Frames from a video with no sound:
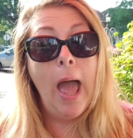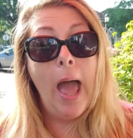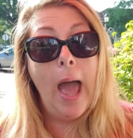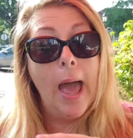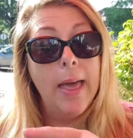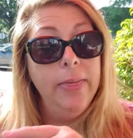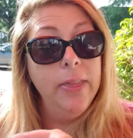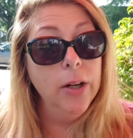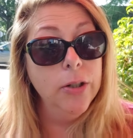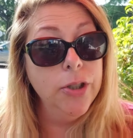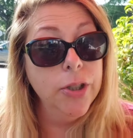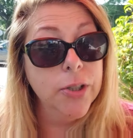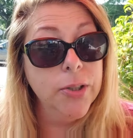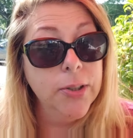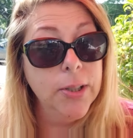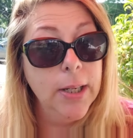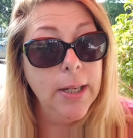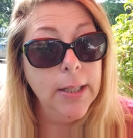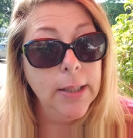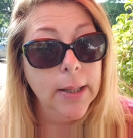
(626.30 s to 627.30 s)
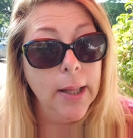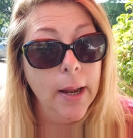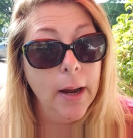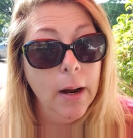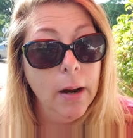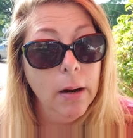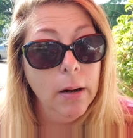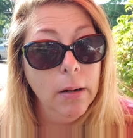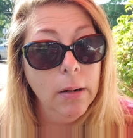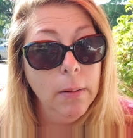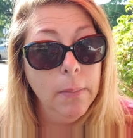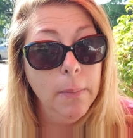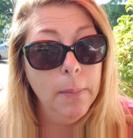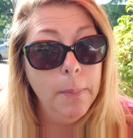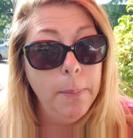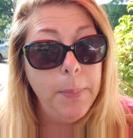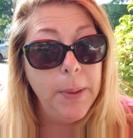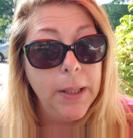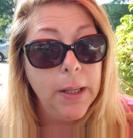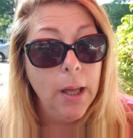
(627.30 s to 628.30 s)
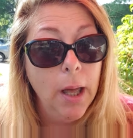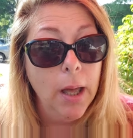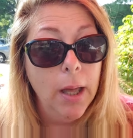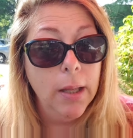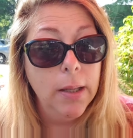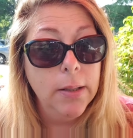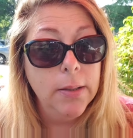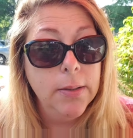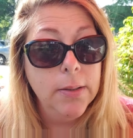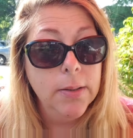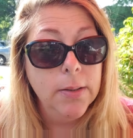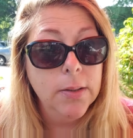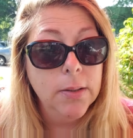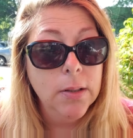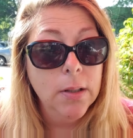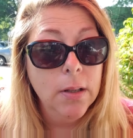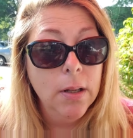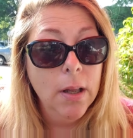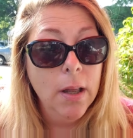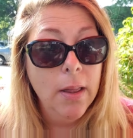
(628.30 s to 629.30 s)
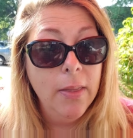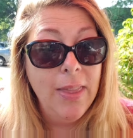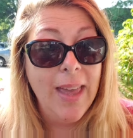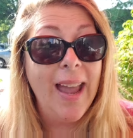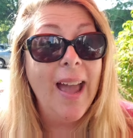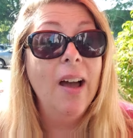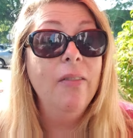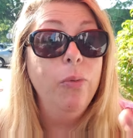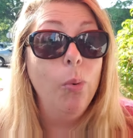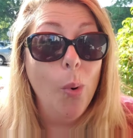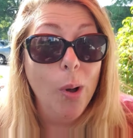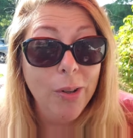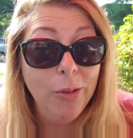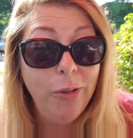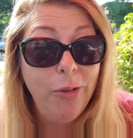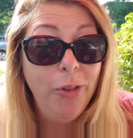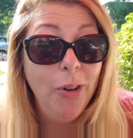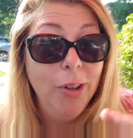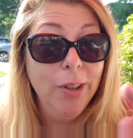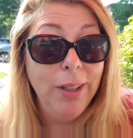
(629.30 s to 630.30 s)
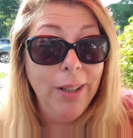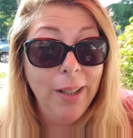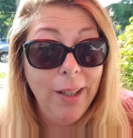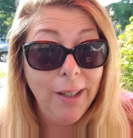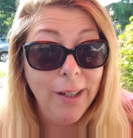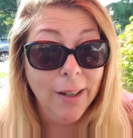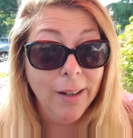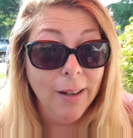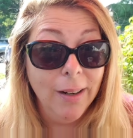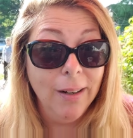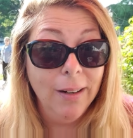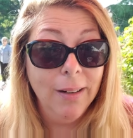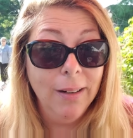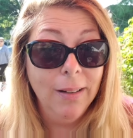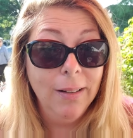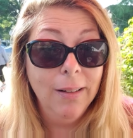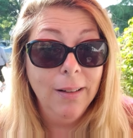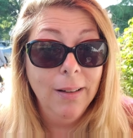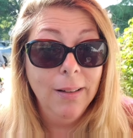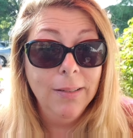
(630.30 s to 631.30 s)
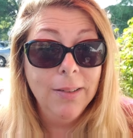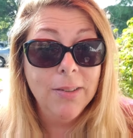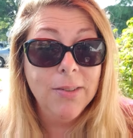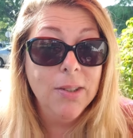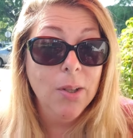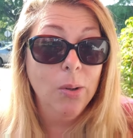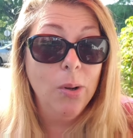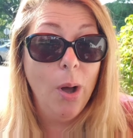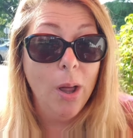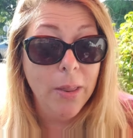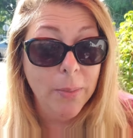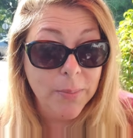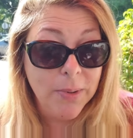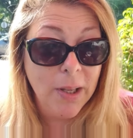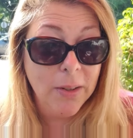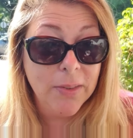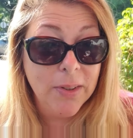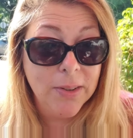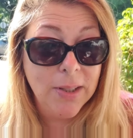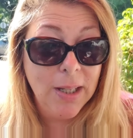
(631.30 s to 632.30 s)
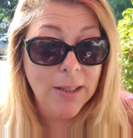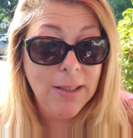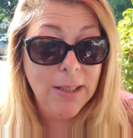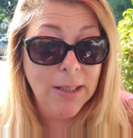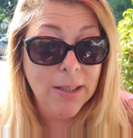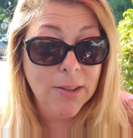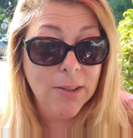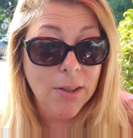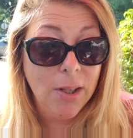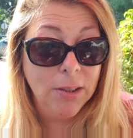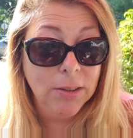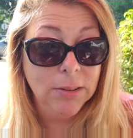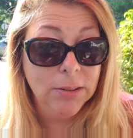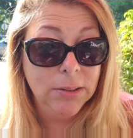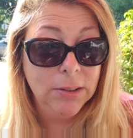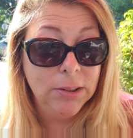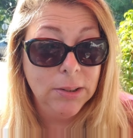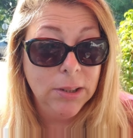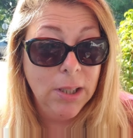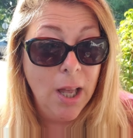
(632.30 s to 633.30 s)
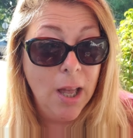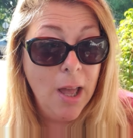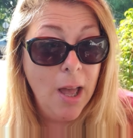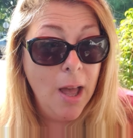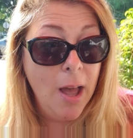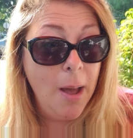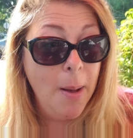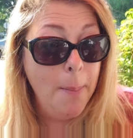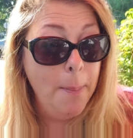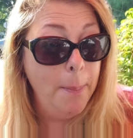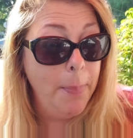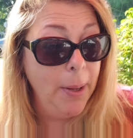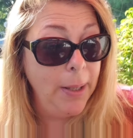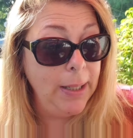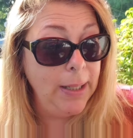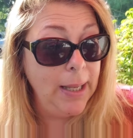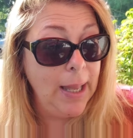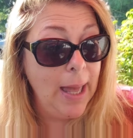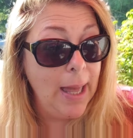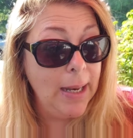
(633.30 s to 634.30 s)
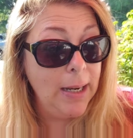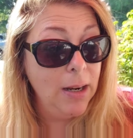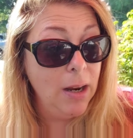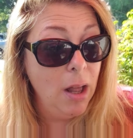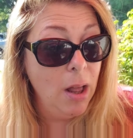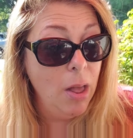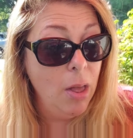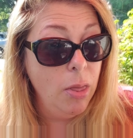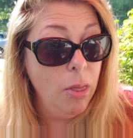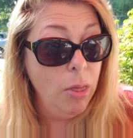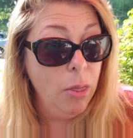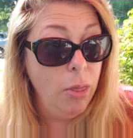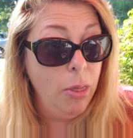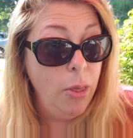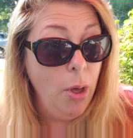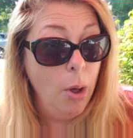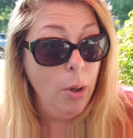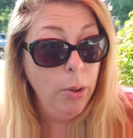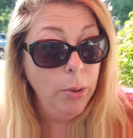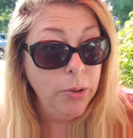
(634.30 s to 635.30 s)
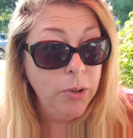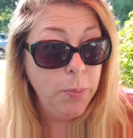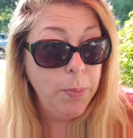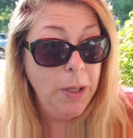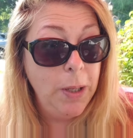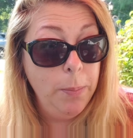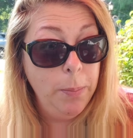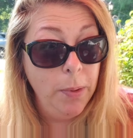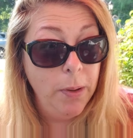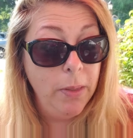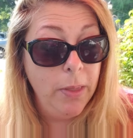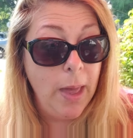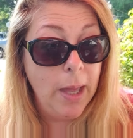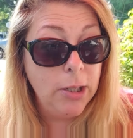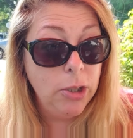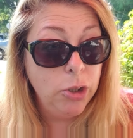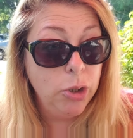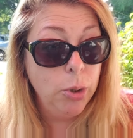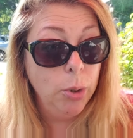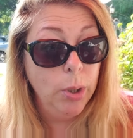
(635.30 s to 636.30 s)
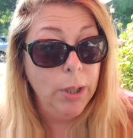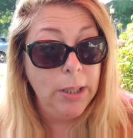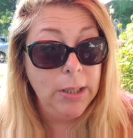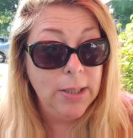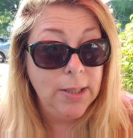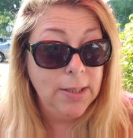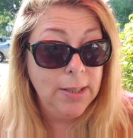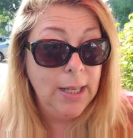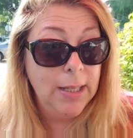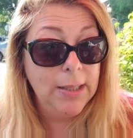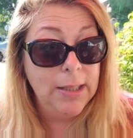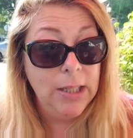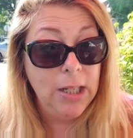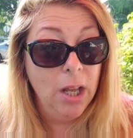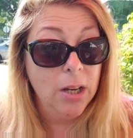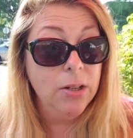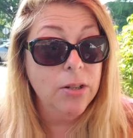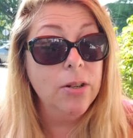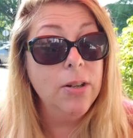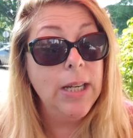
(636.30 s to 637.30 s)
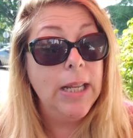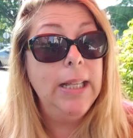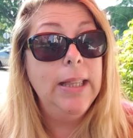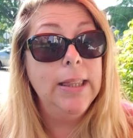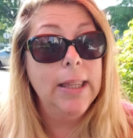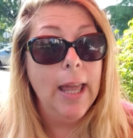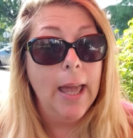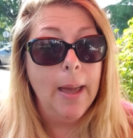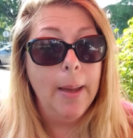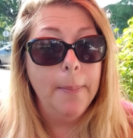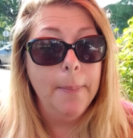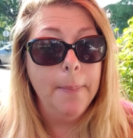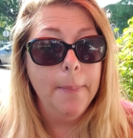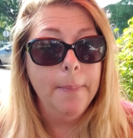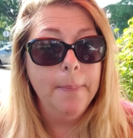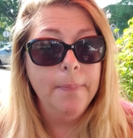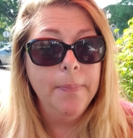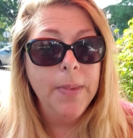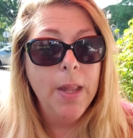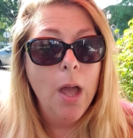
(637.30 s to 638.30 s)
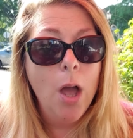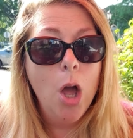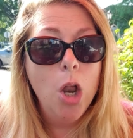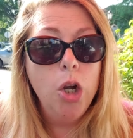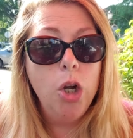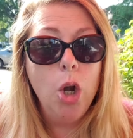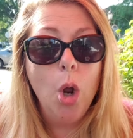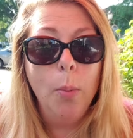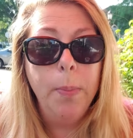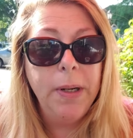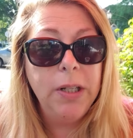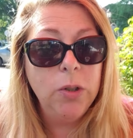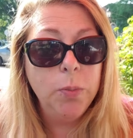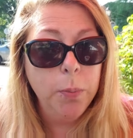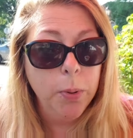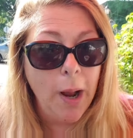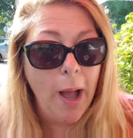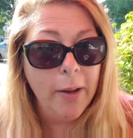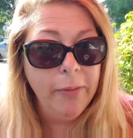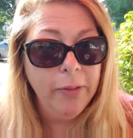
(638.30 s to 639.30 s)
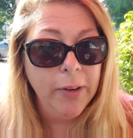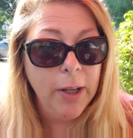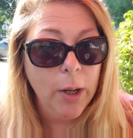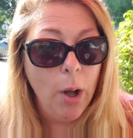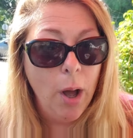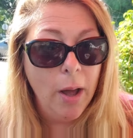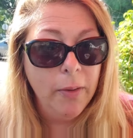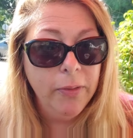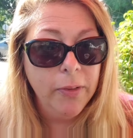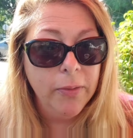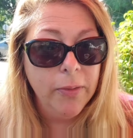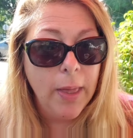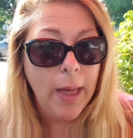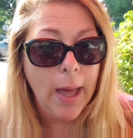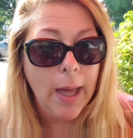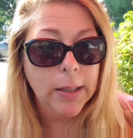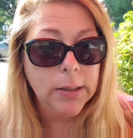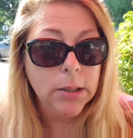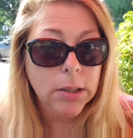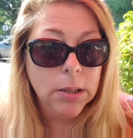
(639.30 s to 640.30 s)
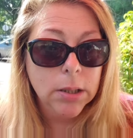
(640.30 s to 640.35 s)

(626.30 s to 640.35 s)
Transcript: And they're just sitting there because they have one full year to still call themselves a Scentsy consultant, but yet those people that joined Scentsy underneath them, nobody's profiting off of that.